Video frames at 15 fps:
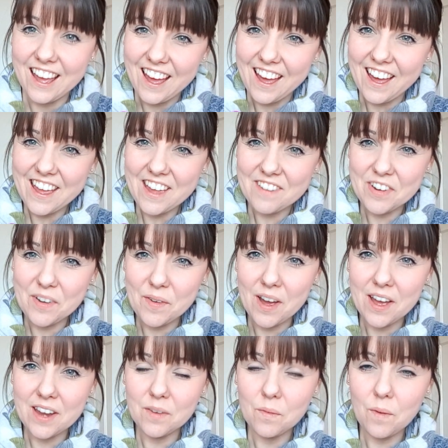Hi
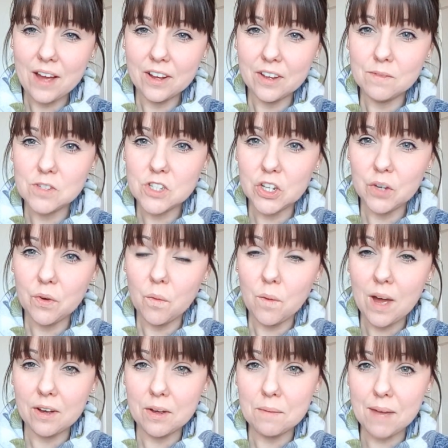everyone,
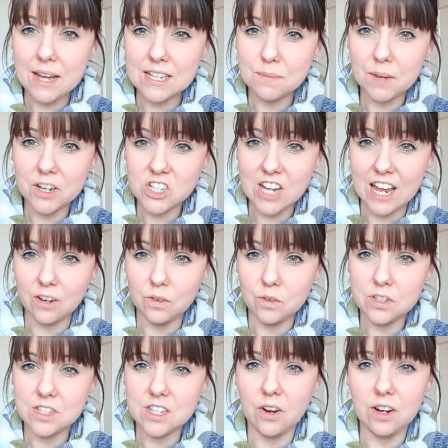welcome back to my channel,
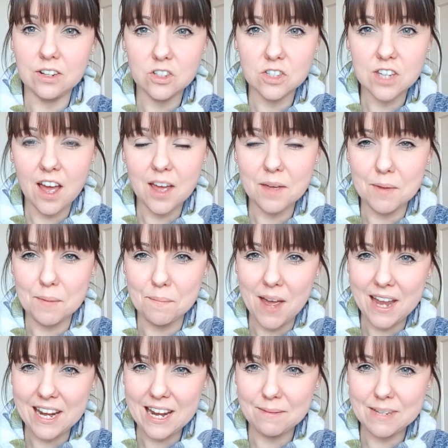So Little Time, and
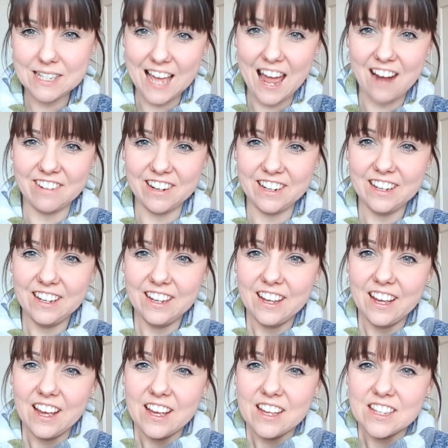my name is Karen.
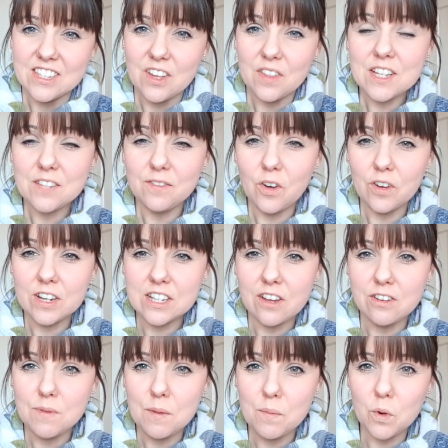So this vlog is going
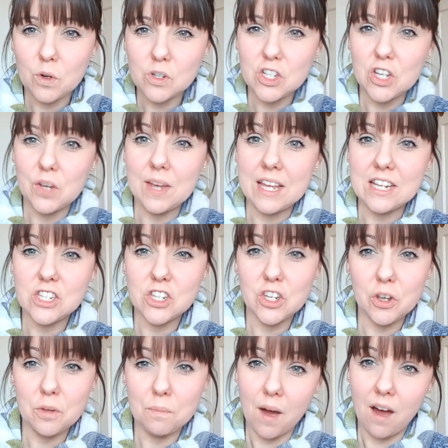to be brought to you in
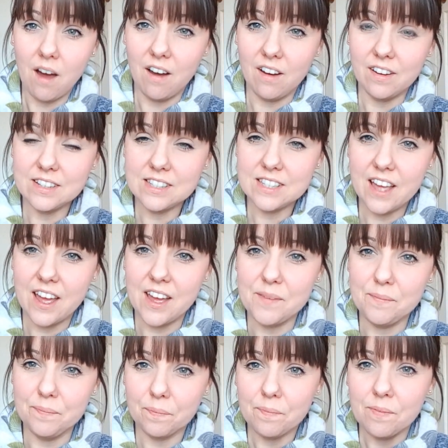two parts, and